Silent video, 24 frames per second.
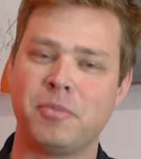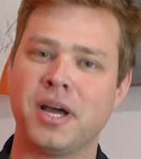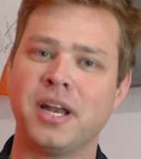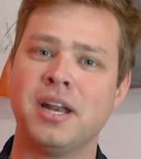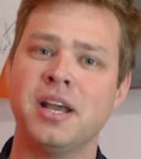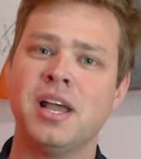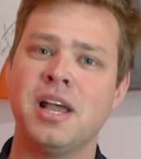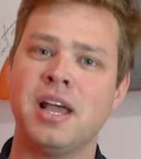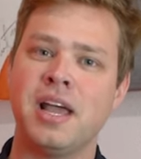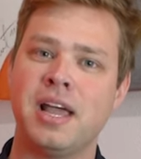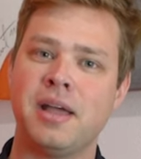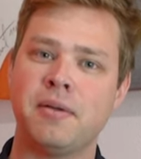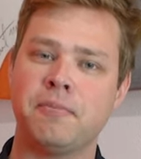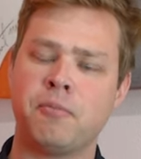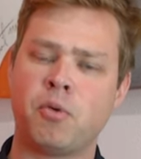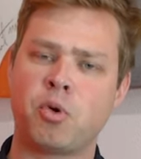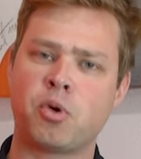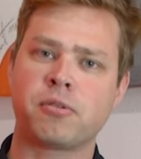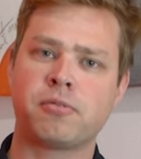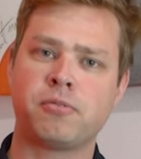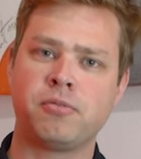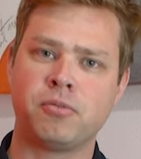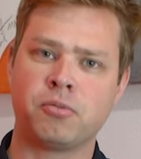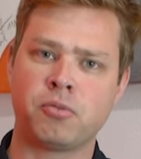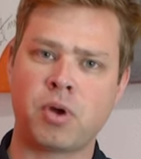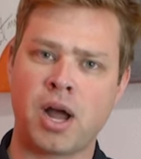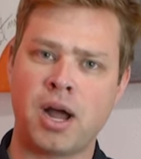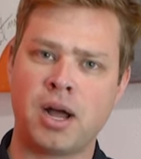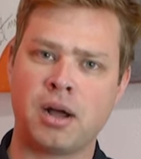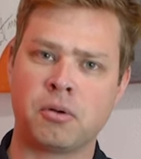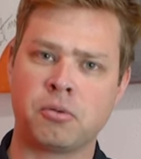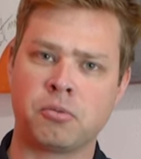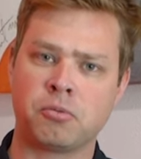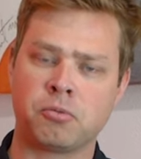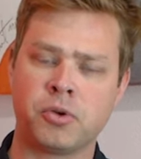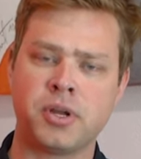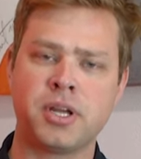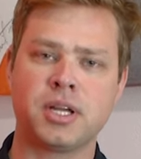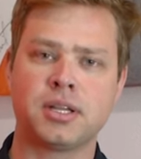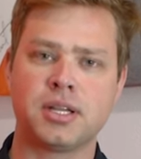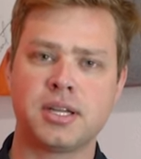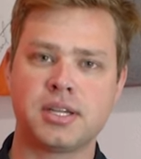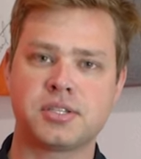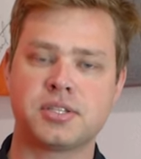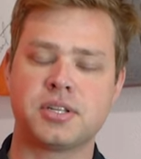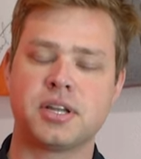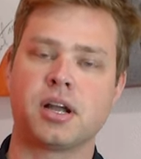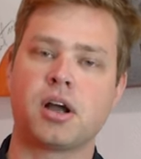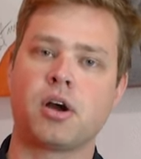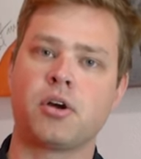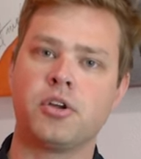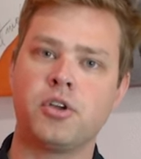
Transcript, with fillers: but more realistic.